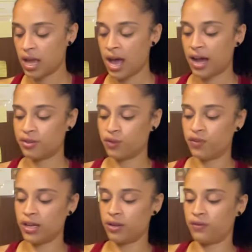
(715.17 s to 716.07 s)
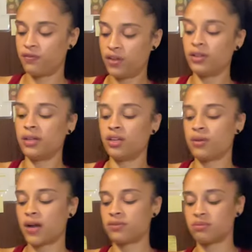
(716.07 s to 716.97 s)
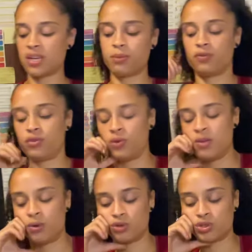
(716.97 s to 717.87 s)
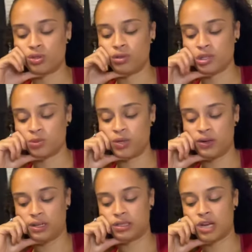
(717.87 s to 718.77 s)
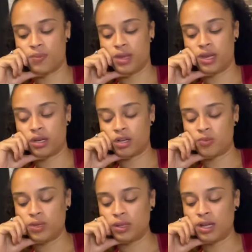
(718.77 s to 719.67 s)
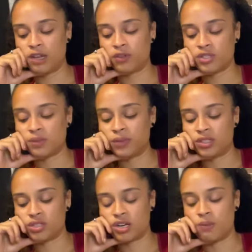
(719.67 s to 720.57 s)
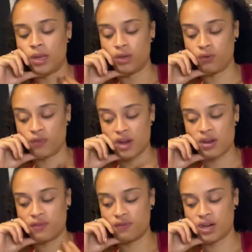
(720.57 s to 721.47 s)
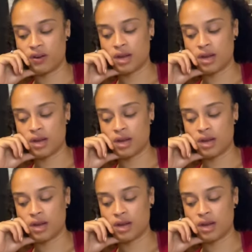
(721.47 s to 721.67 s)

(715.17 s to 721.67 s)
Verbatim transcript: I do feel like you have some type of new emotional experience coming in. Could be love or something that's going to make you very, very